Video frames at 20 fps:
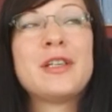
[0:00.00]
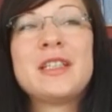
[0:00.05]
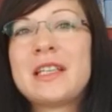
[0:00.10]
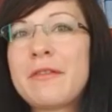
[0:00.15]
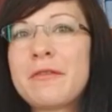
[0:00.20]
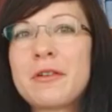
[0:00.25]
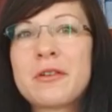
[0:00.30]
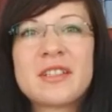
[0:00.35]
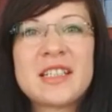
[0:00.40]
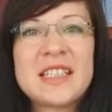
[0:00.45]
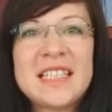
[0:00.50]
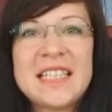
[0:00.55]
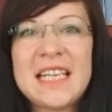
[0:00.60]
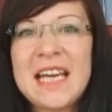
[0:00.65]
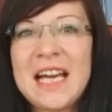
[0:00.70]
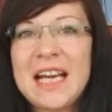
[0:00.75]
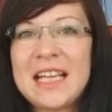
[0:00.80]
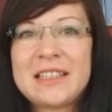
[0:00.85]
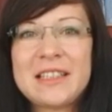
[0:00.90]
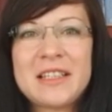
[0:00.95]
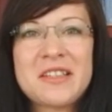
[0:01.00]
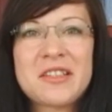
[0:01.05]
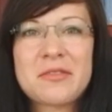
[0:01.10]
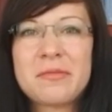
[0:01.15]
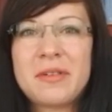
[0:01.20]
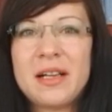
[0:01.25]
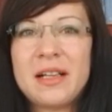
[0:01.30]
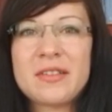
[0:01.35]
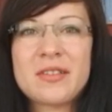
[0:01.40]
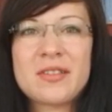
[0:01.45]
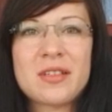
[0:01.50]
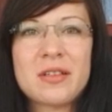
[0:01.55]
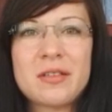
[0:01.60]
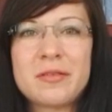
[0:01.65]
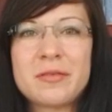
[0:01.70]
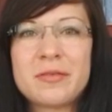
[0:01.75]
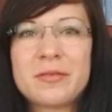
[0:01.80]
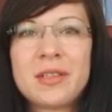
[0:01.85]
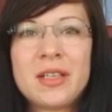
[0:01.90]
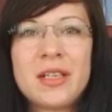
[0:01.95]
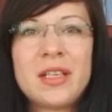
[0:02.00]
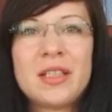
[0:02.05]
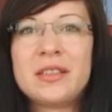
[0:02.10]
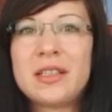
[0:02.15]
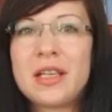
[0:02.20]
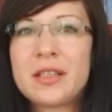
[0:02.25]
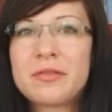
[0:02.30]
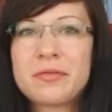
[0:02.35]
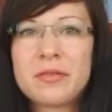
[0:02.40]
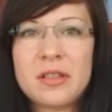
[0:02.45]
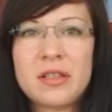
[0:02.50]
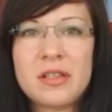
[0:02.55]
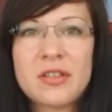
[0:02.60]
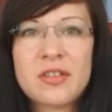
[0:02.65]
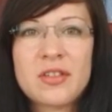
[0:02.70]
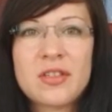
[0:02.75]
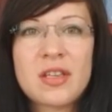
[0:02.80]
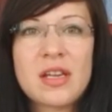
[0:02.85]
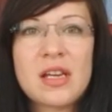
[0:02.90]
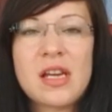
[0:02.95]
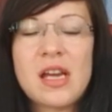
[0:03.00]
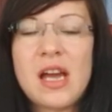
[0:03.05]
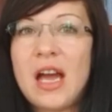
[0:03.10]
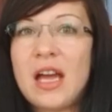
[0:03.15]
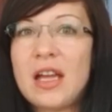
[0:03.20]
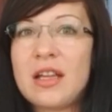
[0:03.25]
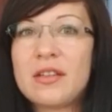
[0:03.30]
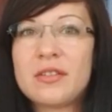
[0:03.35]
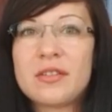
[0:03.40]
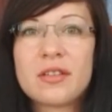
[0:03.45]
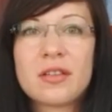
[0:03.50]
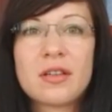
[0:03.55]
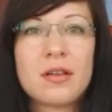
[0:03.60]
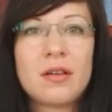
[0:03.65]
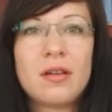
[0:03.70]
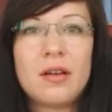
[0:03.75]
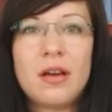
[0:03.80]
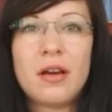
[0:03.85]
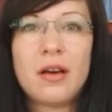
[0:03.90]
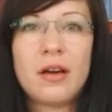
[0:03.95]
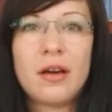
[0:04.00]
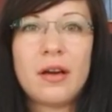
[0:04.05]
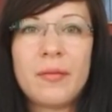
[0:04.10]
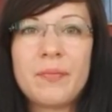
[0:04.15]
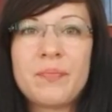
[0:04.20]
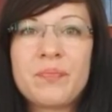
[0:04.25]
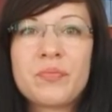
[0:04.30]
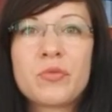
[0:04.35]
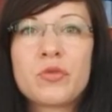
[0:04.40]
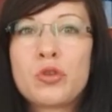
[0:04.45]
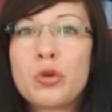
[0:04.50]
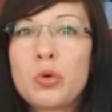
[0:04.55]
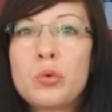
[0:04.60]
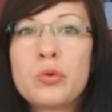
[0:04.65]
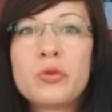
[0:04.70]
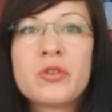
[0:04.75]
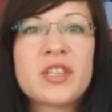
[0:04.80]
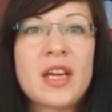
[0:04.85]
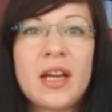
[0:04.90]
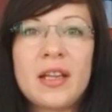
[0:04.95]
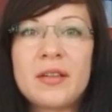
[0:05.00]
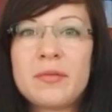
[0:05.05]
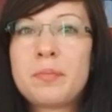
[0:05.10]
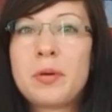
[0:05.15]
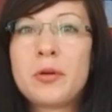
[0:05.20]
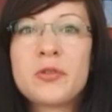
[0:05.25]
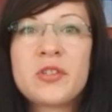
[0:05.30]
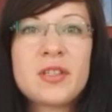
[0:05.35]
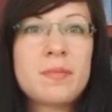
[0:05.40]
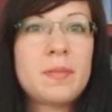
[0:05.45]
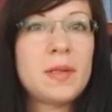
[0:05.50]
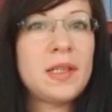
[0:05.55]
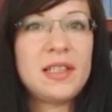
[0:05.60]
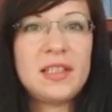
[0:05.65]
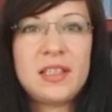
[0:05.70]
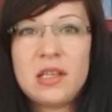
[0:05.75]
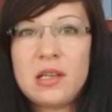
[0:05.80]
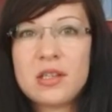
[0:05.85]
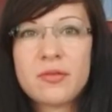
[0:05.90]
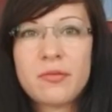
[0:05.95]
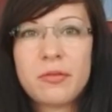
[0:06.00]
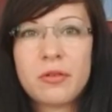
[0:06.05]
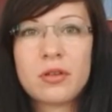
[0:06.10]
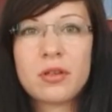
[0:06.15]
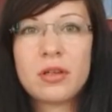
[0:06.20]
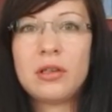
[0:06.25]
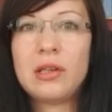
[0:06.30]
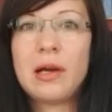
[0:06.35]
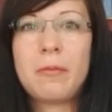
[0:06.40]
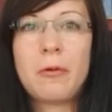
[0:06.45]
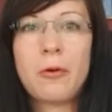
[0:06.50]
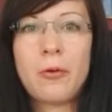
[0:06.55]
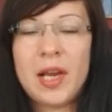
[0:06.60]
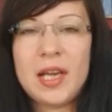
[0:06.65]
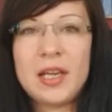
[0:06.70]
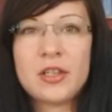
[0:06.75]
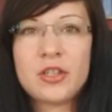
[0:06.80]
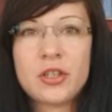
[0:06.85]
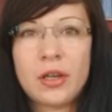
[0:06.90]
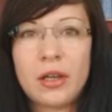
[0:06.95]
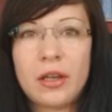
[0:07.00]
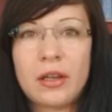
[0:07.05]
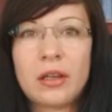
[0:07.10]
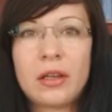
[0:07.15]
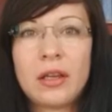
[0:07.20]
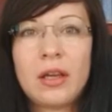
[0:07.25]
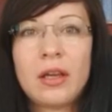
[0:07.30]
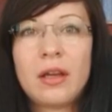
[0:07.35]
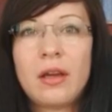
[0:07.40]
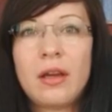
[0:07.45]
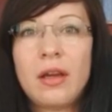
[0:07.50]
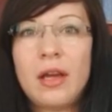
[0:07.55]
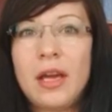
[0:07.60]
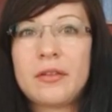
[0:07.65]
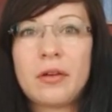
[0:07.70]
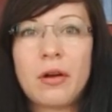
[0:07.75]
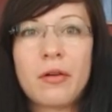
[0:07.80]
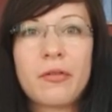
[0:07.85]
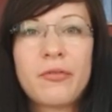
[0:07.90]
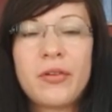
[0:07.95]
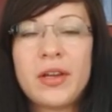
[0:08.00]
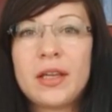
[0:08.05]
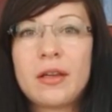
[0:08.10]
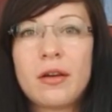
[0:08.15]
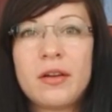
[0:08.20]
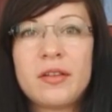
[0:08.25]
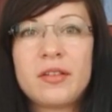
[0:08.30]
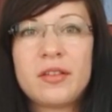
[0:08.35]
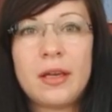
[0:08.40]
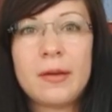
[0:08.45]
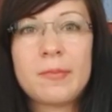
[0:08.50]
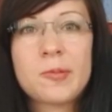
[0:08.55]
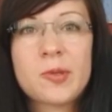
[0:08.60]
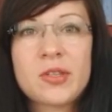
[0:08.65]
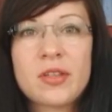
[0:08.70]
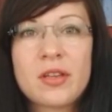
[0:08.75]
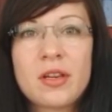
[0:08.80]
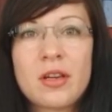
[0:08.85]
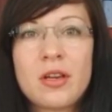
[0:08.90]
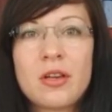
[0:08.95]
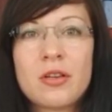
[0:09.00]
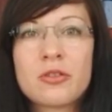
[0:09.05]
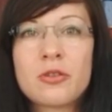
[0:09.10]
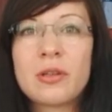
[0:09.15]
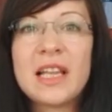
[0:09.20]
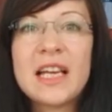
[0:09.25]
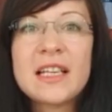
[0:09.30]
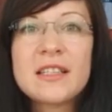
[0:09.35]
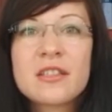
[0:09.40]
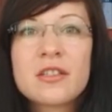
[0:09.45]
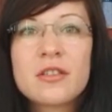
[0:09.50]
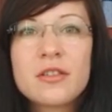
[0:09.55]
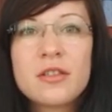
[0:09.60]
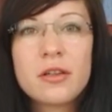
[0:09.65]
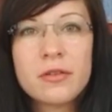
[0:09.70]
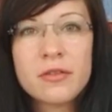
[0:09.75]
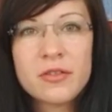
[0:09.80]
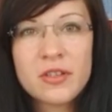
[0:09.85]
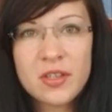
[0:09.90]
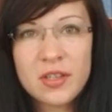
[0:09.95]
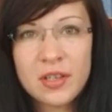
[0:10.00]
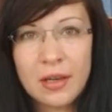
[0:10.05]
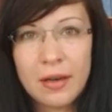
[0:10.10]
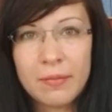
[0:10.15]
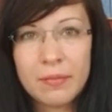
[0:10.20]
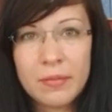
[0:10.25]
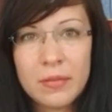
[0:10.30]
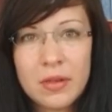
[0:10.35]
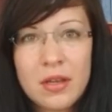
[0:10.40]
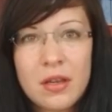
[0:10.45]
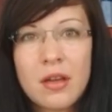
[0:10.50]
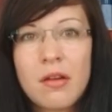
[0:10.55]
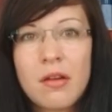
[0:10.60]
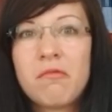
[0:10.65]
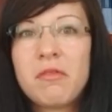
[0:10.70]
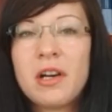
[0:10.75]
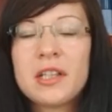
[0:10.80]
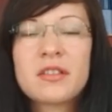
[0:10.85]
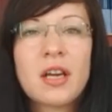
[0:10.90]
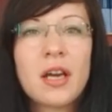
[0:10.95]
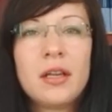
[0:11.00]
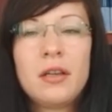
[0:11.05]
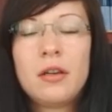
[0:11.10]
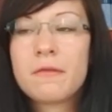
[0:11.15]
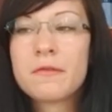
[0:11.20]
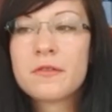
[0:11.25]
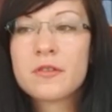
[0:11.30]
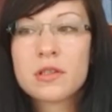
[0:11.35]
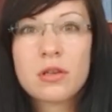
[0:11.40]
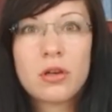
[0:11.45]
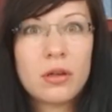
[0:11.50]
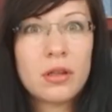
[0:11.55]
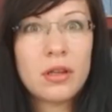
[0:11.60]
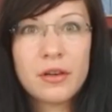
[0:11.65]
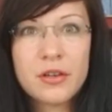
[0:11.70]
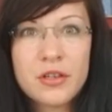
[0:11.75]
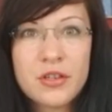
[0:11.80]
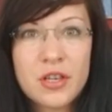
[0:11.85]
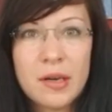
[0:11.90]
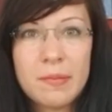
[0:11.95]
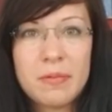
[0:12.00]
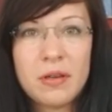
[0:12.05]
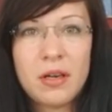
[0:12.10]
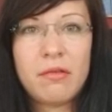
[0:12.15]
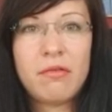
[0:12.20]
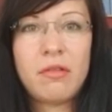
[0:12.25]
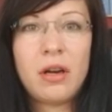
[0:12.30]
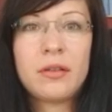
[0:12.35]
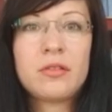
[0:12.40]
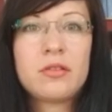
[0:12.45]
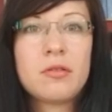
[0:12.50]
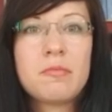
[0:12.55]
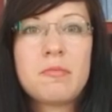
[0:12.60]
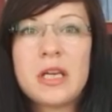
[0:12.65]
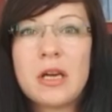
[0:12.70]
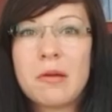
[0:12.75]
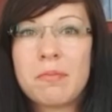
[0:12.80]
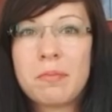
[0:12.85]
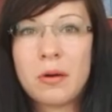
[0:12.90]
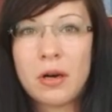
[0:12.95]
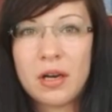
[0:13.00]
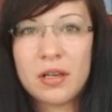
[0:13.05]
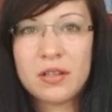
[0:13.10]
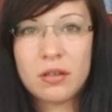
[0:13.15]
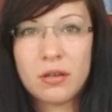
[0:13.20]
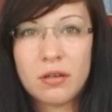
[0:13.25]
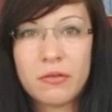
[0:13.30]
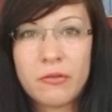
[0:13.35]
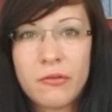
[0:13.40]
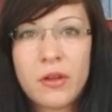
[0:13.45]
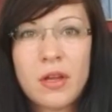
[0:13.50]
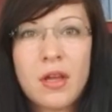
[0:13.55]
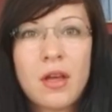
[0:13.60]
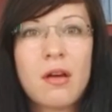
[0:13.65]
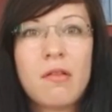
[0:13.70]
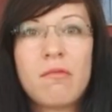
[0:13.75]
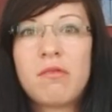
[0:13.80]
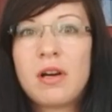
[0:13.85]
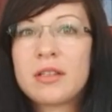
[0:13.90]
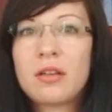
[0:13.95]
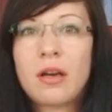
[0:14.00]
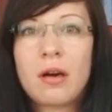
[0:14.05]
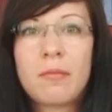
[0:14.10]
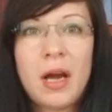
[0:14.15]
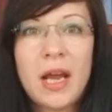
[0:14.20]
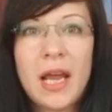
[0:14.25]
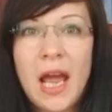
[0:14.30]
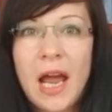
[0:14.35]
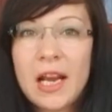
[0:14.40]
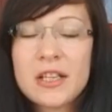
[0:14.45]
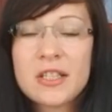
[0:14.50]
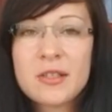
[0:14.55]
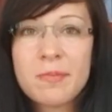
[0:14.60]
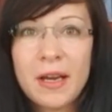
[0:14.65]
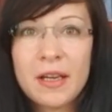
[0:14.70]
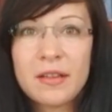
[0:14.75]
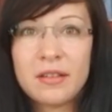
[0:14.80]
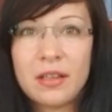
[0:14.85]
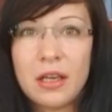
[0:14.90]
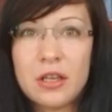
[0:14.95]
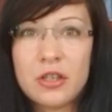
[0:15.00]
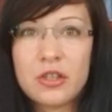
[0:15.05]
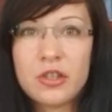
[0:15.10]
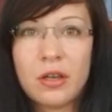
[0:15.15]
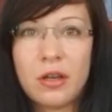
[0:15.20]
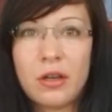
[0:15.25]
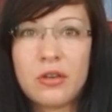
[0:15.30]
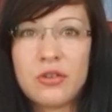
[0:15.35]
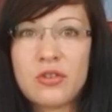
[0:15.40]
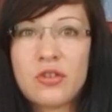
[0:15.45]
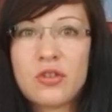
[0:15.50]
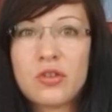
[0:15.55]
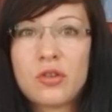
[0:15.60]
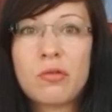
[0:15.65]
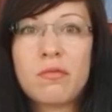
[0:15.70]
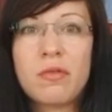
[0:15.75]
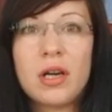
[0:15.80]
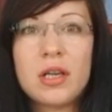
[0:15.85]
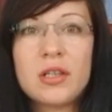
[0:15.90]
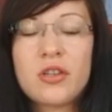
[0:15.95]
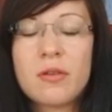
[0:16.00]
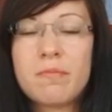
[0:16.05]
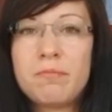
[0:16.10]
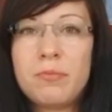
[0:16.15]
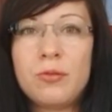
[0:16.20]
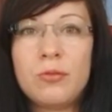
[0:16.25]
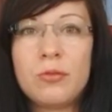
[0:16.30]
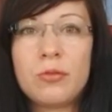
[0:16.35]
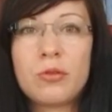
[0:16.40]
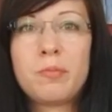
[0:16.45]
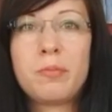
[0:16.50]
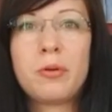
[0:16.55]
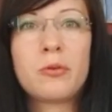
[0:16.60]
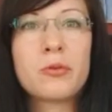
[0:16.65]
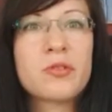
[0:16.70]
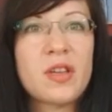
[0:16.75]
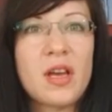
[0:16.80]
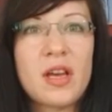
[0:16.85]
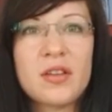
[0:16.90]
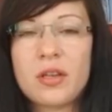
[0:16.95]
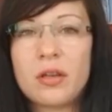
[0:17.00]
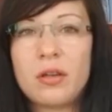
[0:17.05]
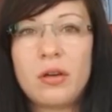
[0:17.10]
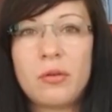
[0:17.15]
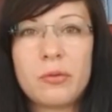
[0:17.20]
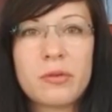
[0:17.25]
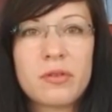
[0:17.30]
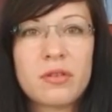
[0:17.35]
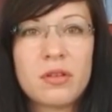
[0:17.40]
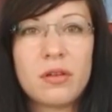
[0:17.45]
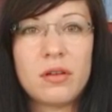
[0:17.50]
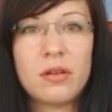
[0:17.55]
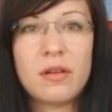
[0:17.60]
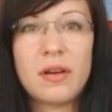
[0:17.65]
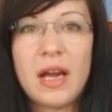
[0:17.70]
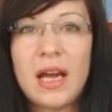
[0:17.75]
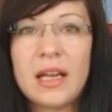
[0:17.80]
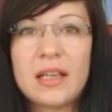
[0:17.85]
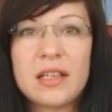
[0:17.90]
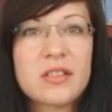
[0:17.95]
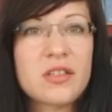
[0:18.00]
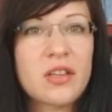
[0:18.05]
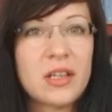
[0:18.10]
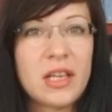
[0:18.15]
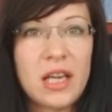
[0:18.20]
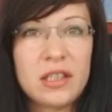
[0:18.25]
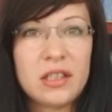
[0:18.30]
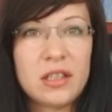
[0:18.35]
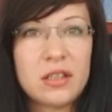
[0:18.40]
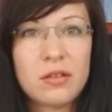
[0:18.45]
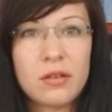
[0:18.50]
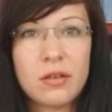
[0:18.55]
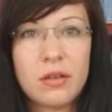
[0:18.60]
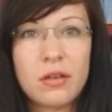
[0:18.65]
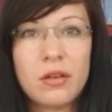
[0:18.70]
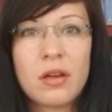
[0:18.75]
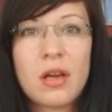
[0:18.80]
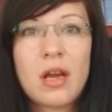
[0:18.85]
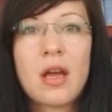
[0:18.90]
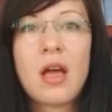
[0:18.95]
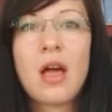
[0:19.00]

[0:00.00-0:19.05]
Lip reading: We never really had this wealth of networks and tools and possibilities for collaboration at our fingertips. So let's use them. What kind of scholarship I want to be a part of? What are my expectations towards a book, both as an author and as an editor?